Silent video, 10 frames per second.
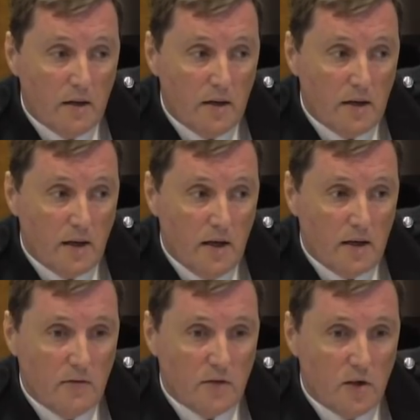it
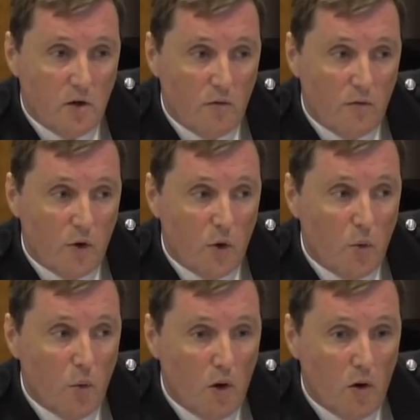gives an
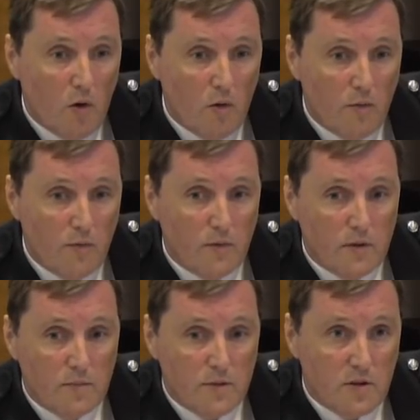overview of
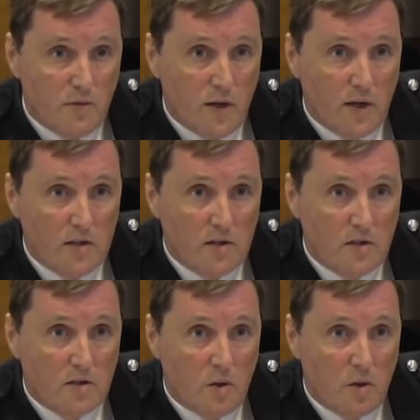specific incidents.